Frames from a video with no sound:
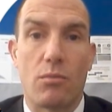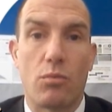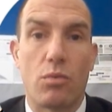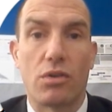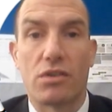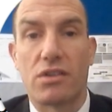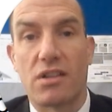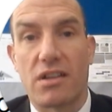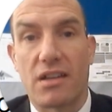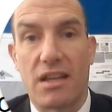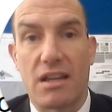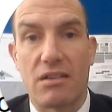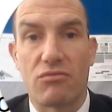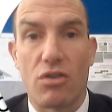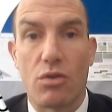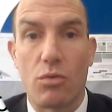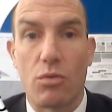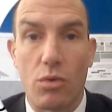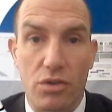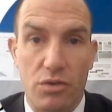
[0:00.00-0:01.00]
What did I get
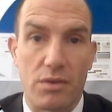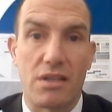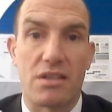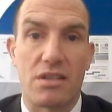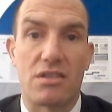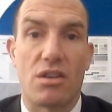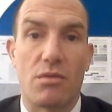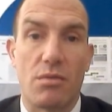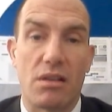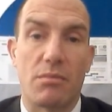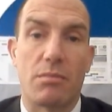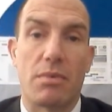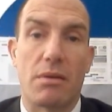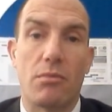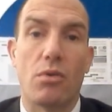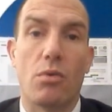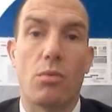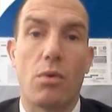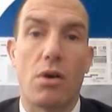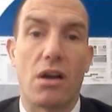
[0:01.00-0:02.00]
wrong? What do I need to do a little bit
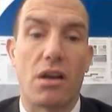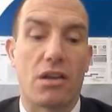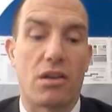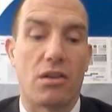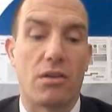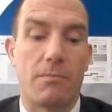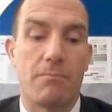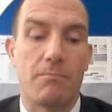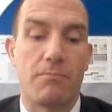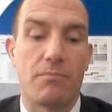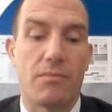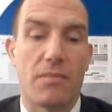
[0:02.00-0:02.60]
more work on?